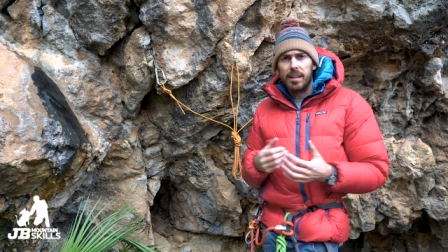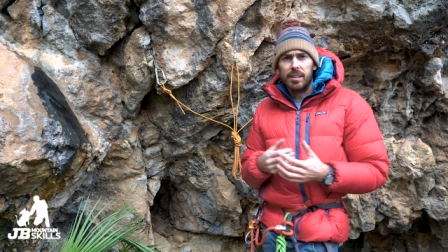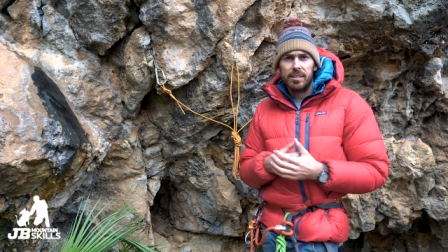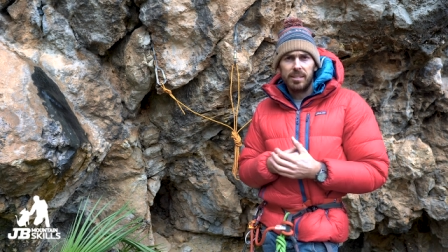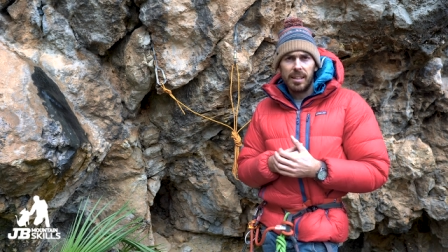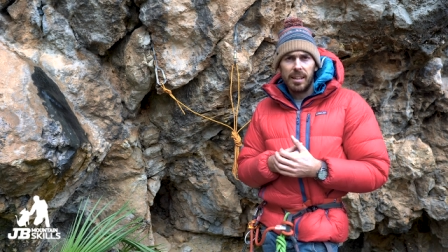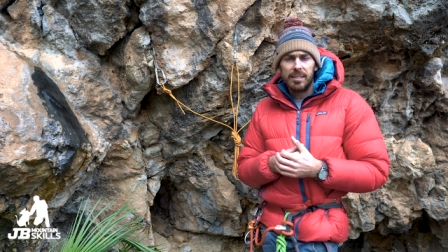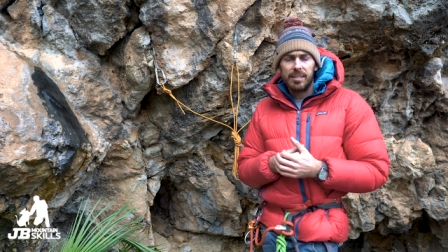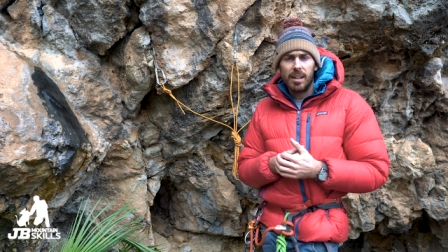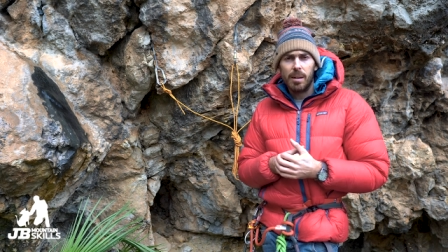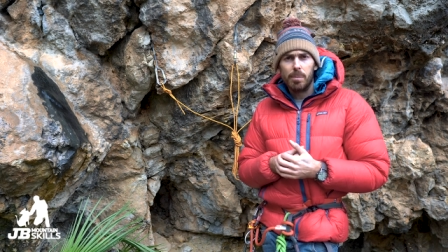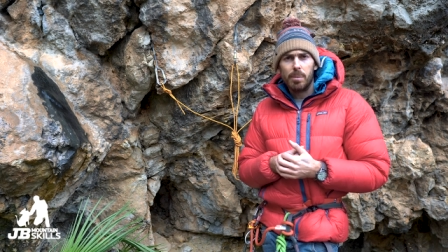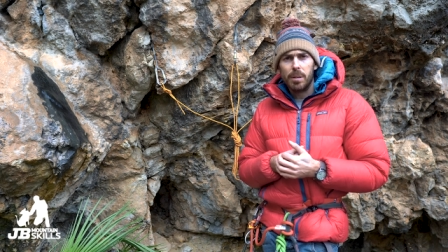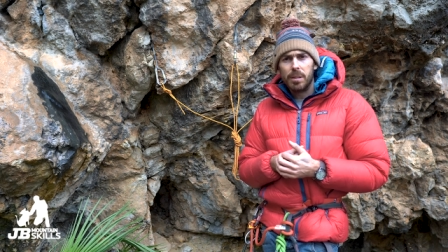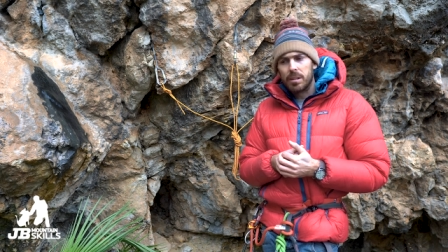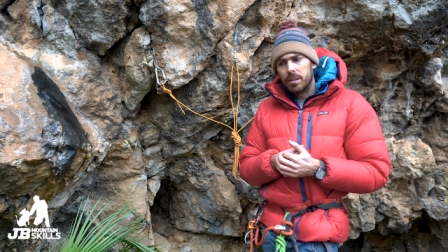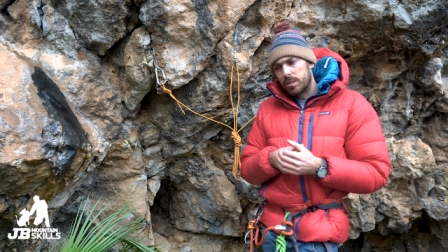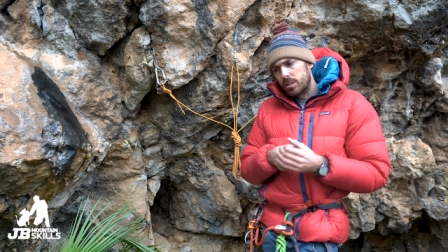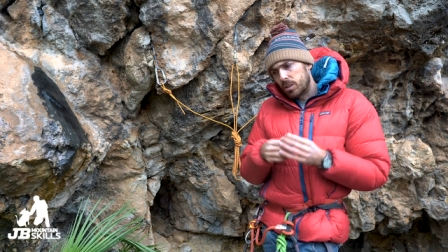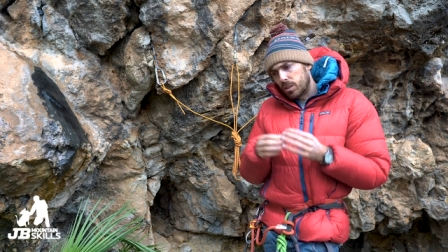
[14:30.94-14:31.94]
setup
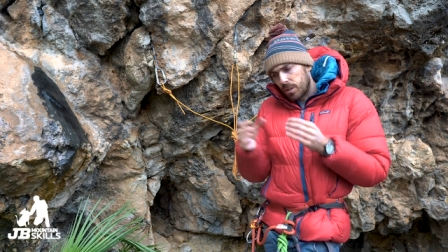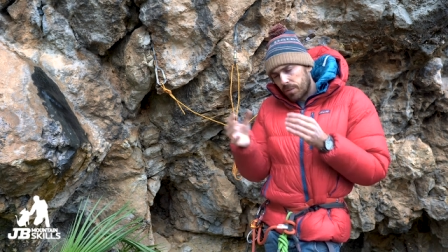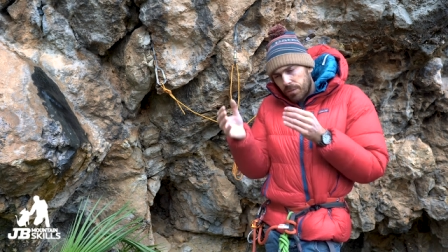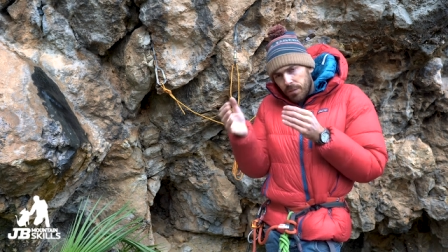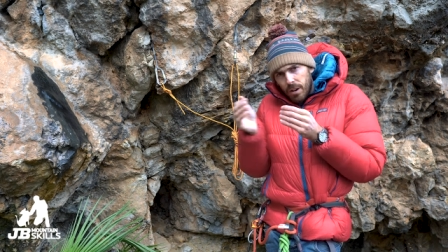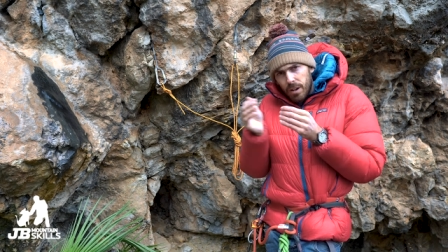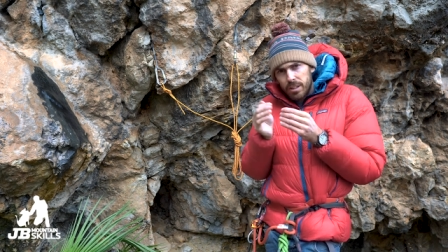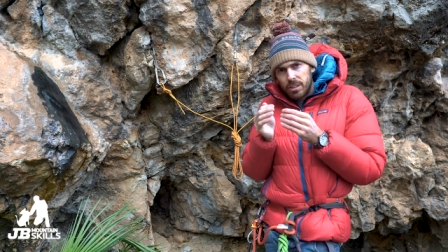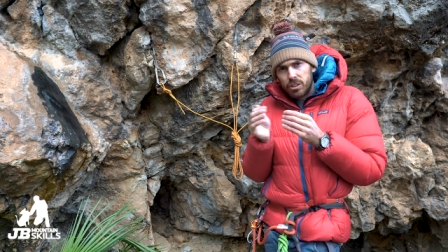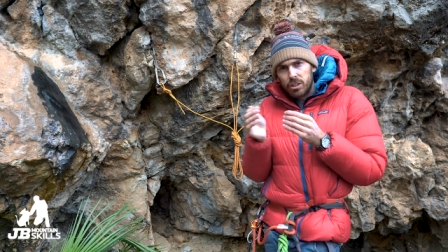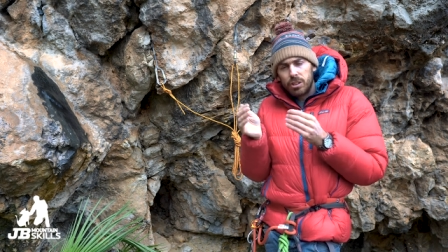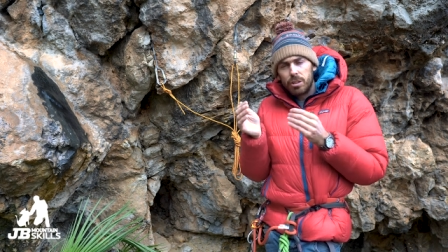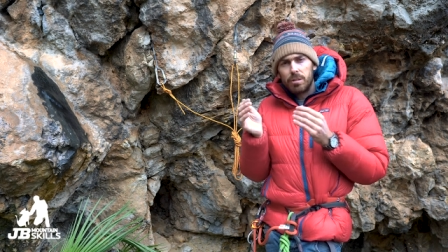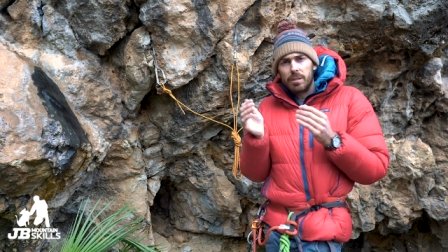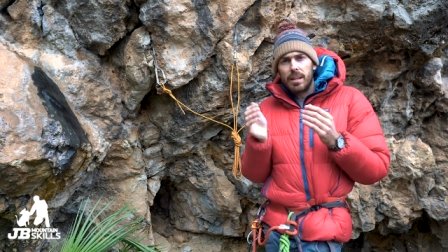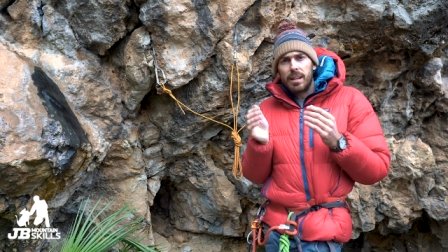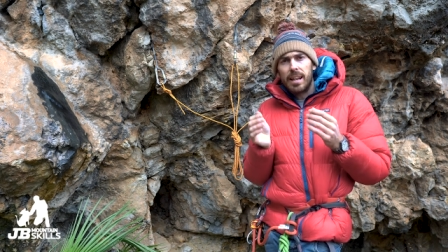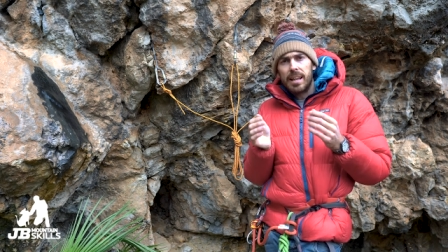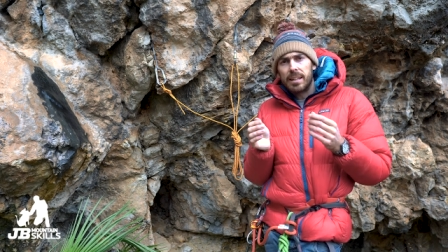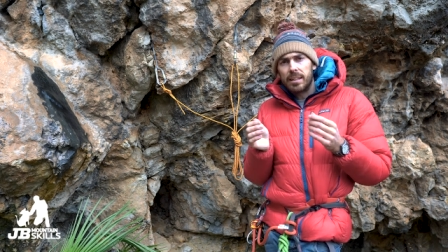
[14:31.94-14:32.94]
and
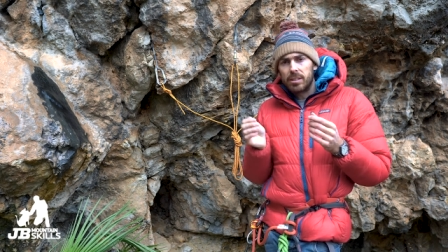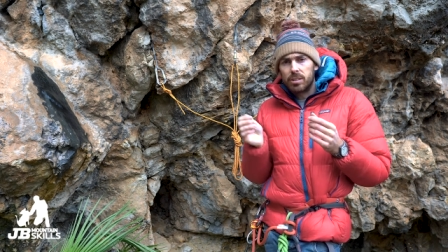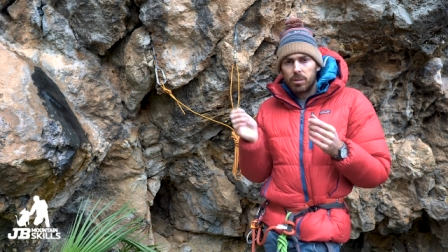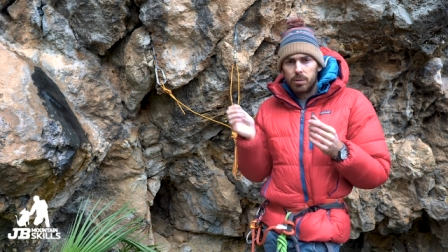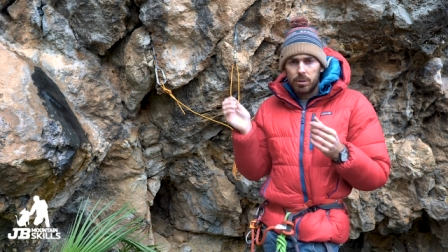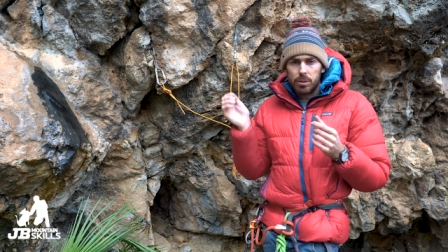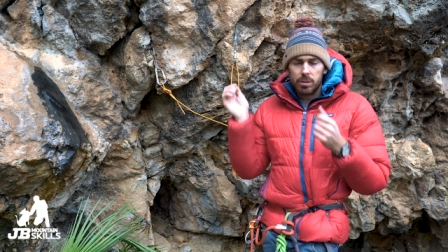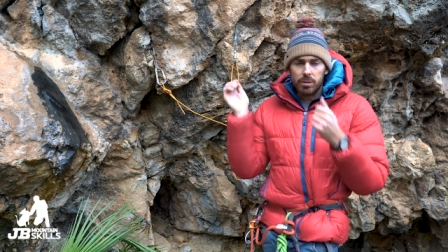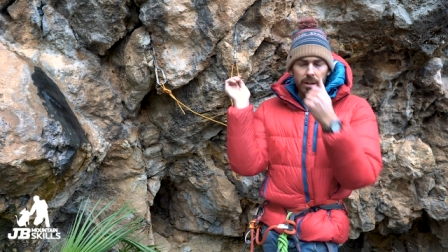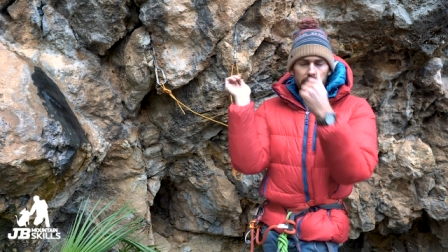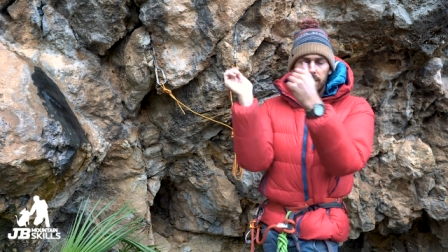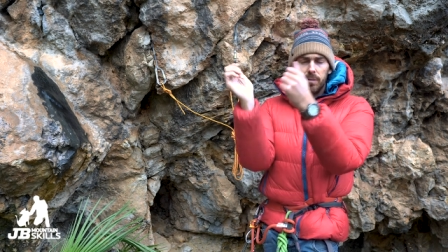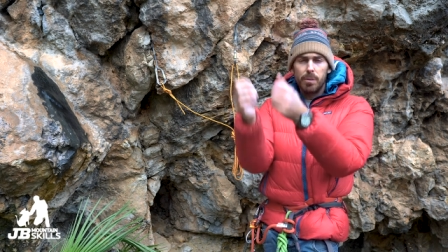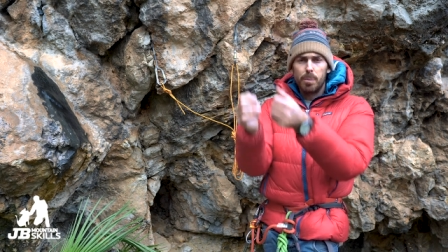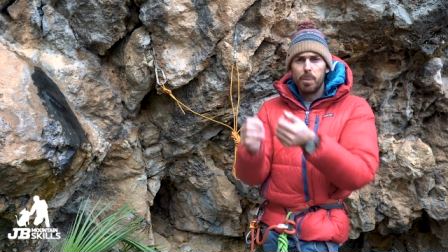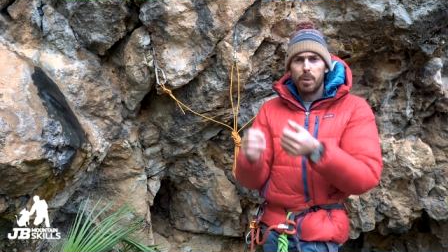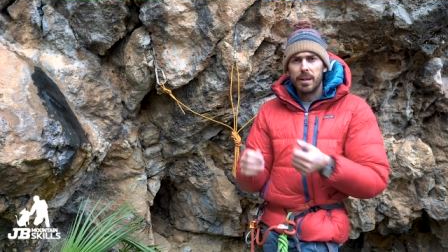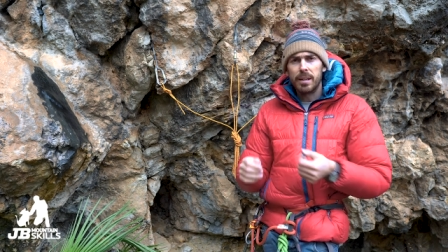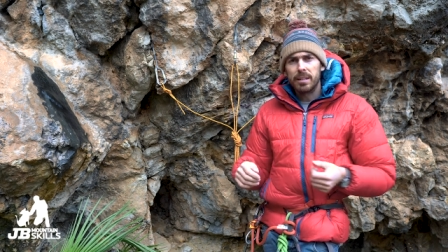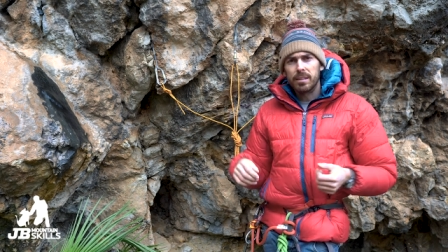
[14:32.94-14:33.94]
fine-tune the length so it was great
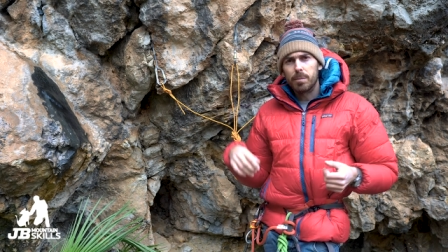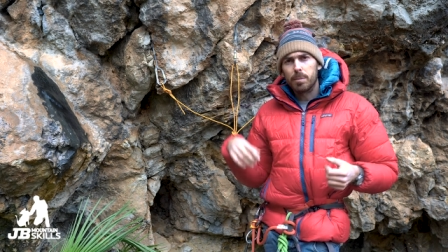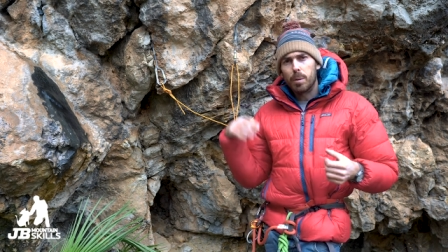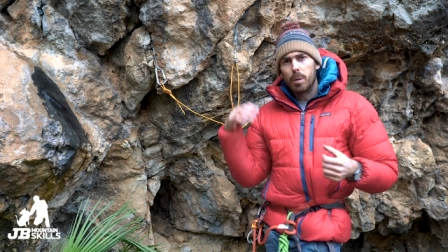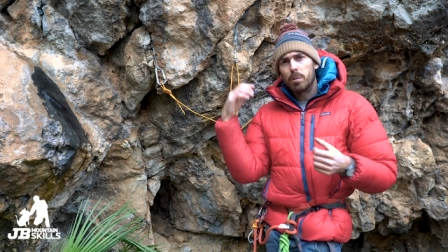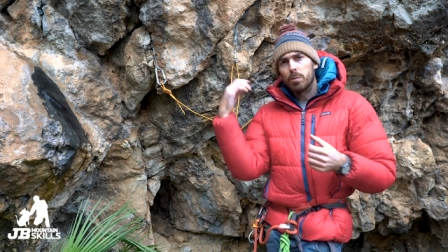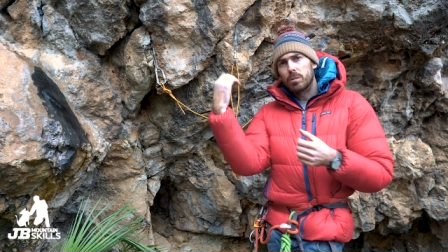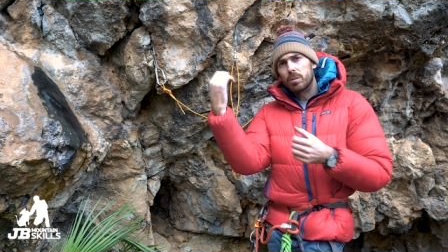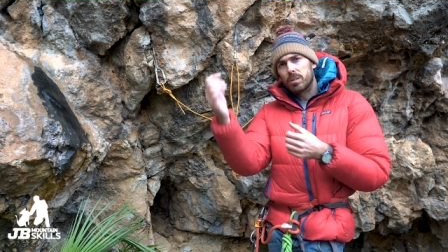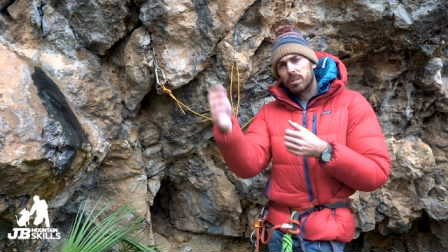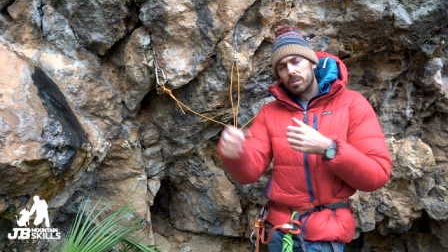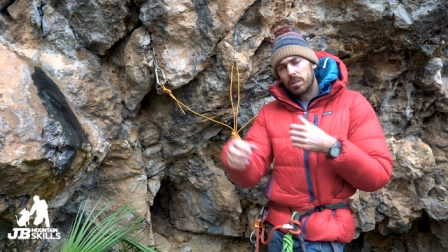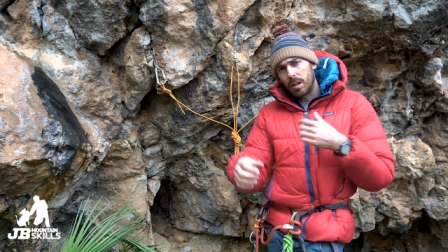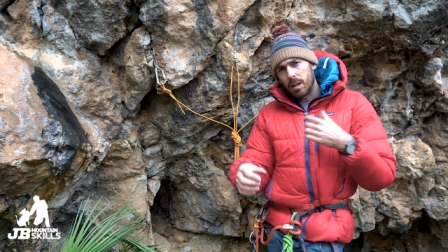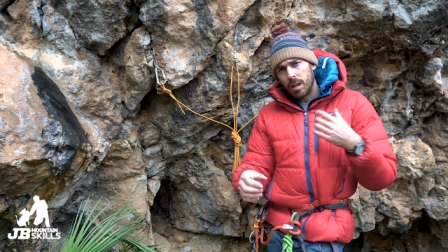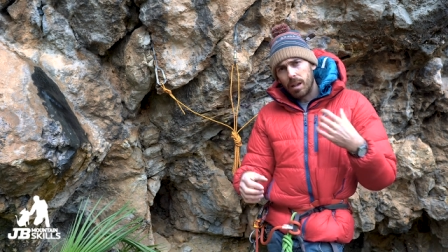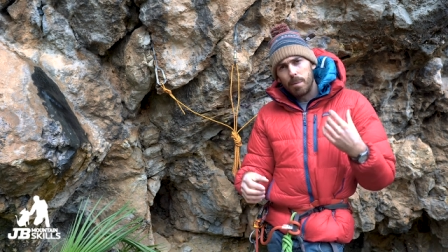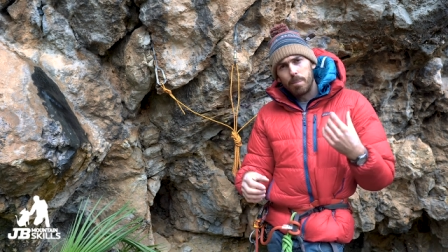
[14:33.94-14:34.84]
for putting into bolts,